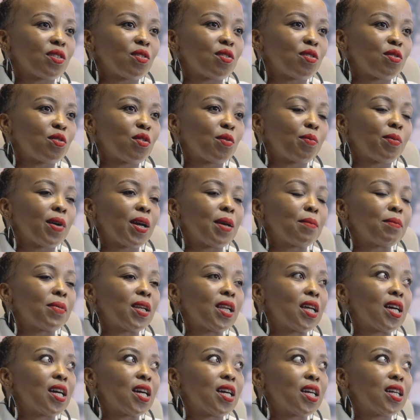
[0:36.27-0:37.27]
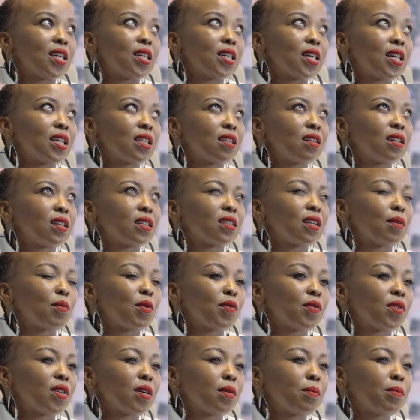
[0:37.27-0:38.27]
on your pipeline, I think some
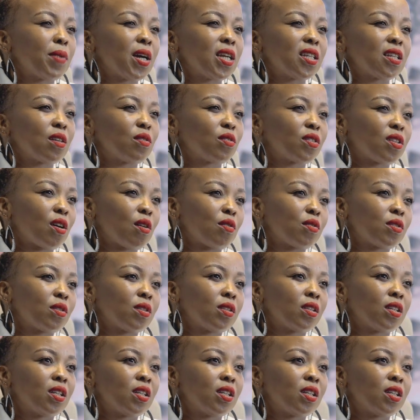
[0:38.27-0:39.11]
of the Pinetown South